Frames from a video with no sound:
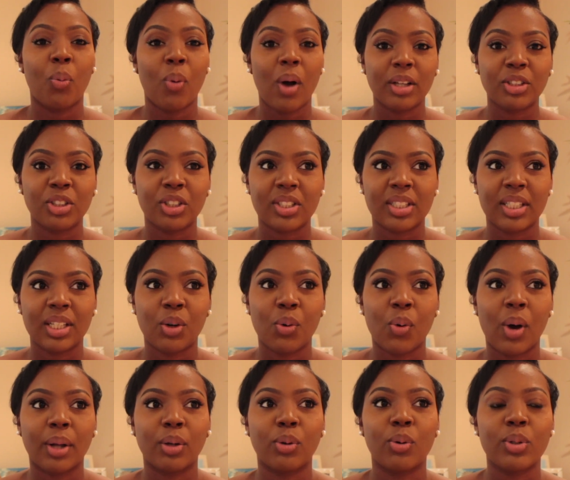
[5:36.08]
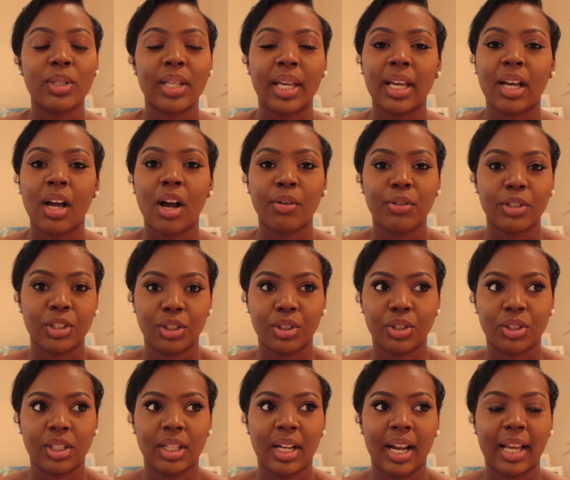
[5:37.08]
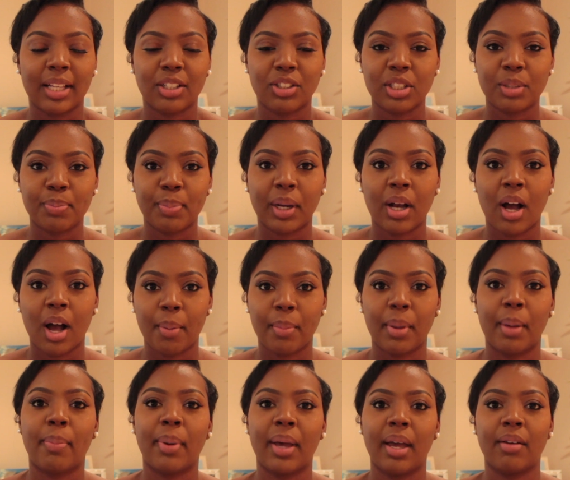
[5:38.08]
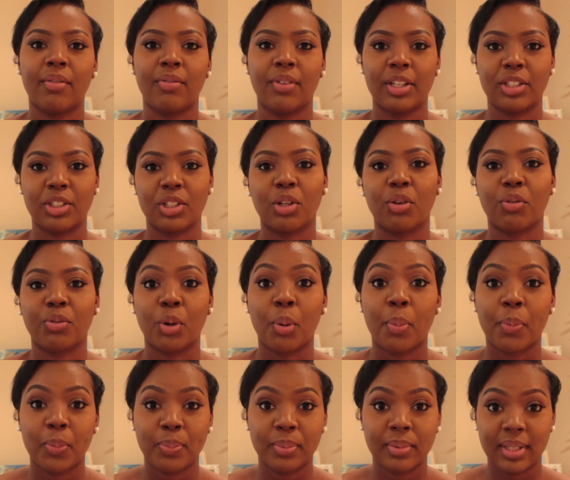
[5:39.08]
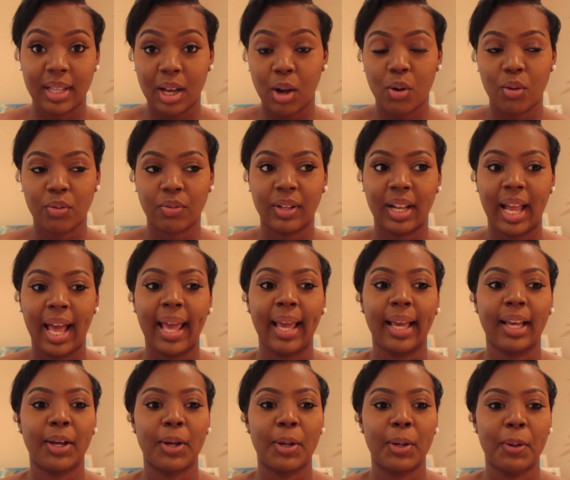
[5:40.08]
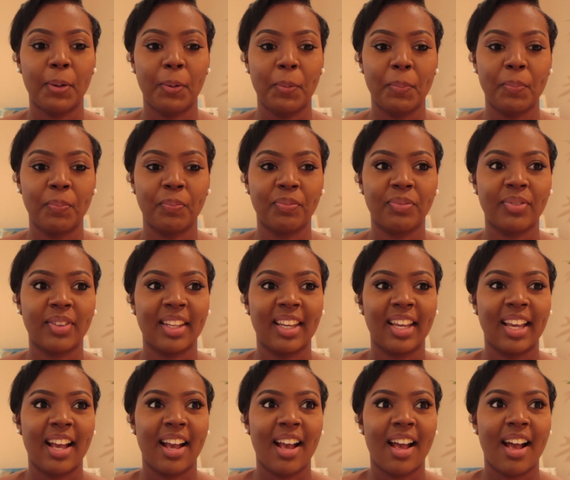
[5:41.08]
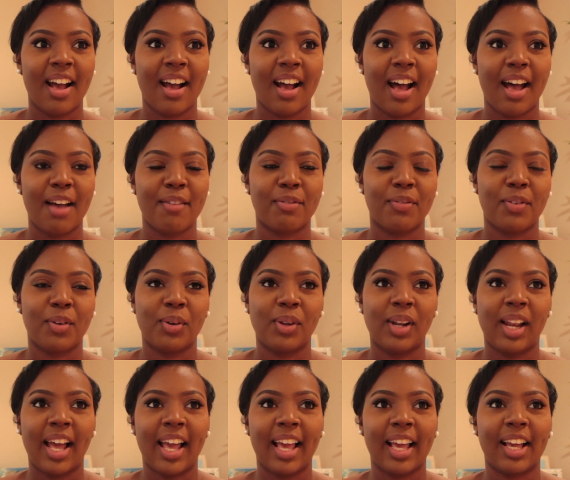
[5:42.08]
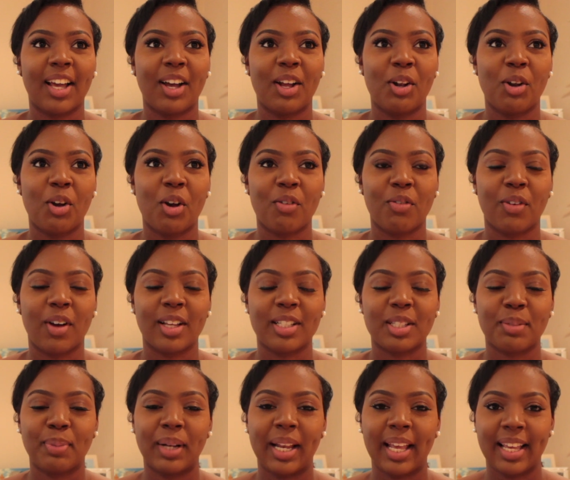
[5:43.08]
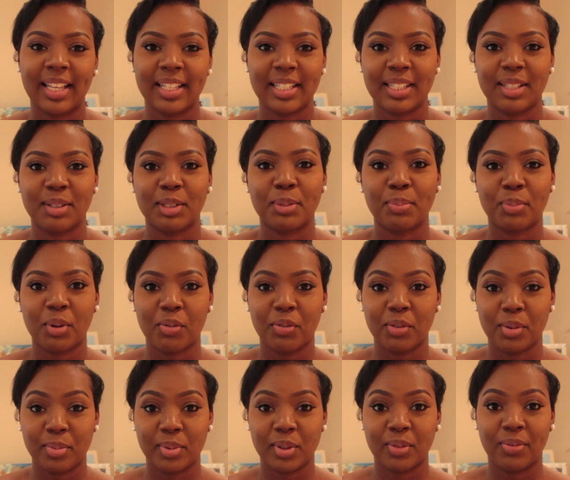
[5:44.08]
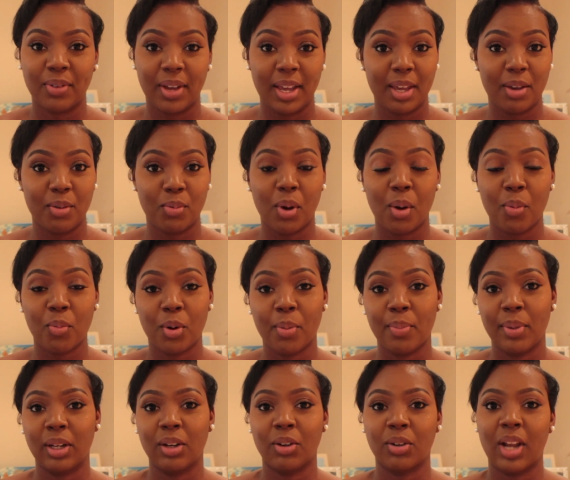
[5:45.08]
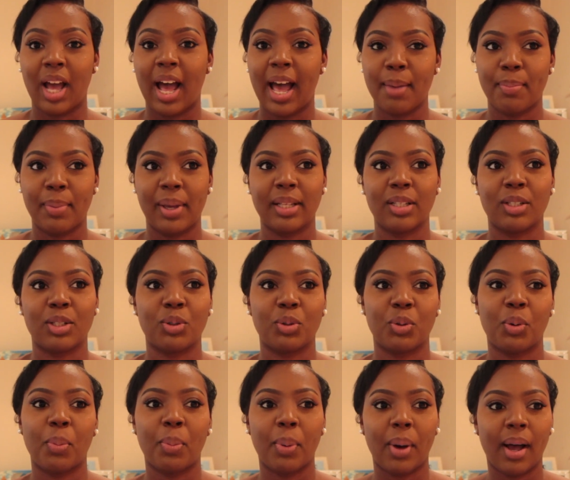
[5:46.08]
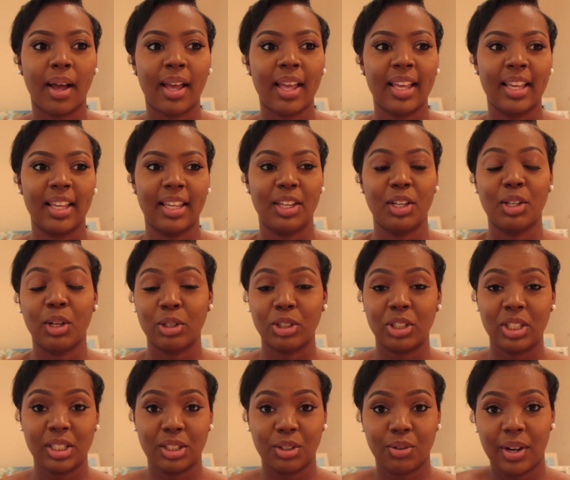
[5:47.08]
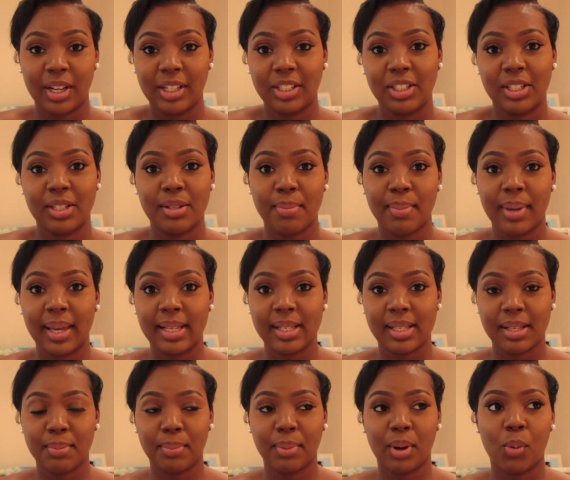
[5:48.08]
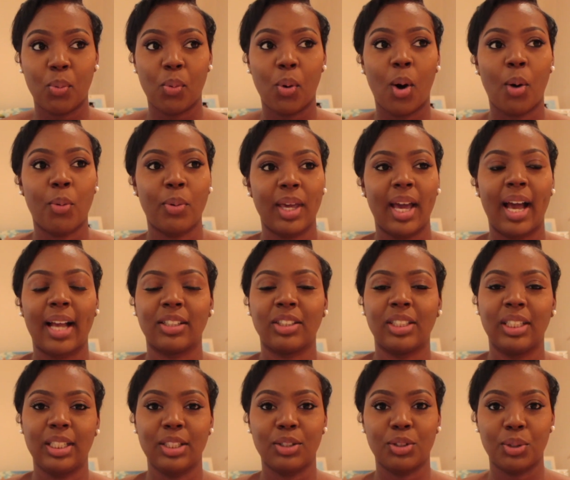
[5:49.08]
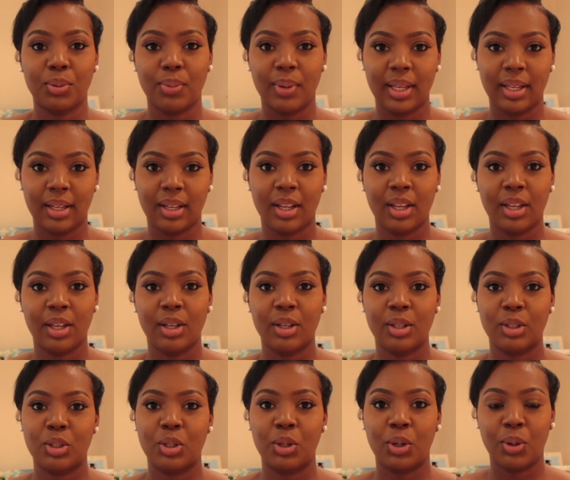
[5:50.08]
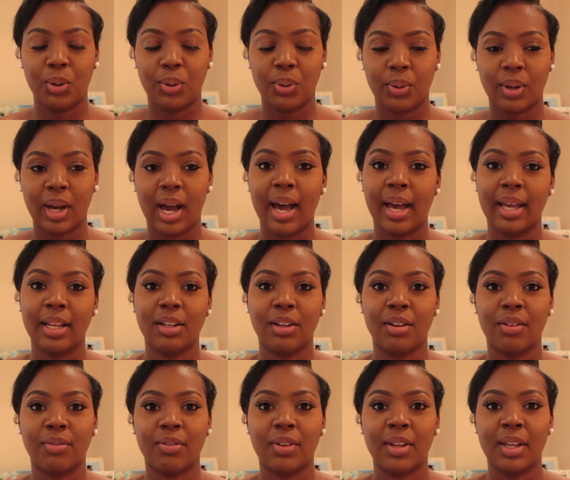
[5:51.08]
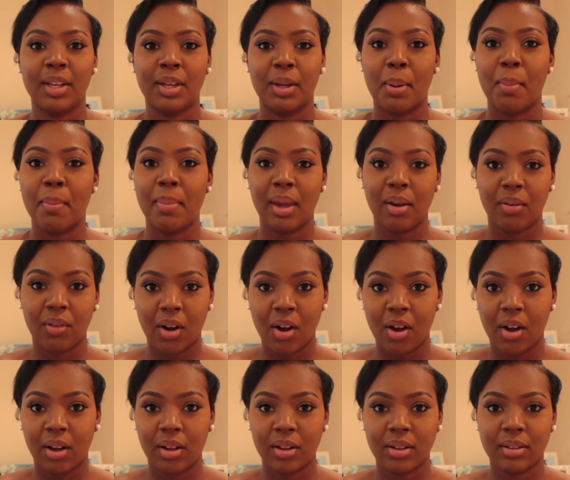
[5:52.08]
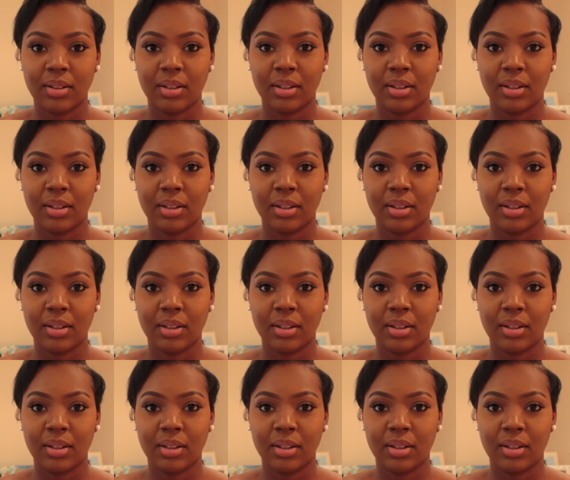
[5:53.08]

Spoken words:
Whilst you're single, I'd also encourage you to like just become a better version of yourself. Like I feel like a lot of us place this Proverbs 31 woman on a high pedestal, but you know, she's great, she's amazing, but what are we actually doing to kind of mirror